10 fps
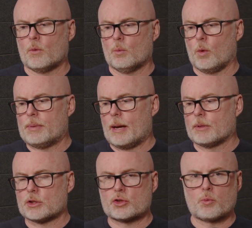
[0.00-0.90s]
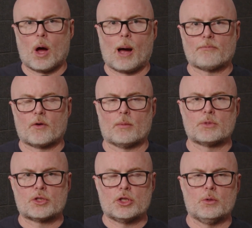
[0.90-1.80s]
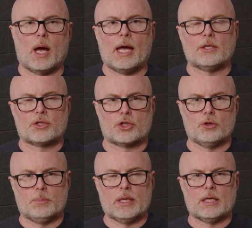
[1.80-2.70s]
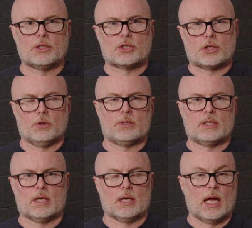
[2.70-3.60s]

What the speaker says: will be able to swap from SKU A to SKU B to SKU C.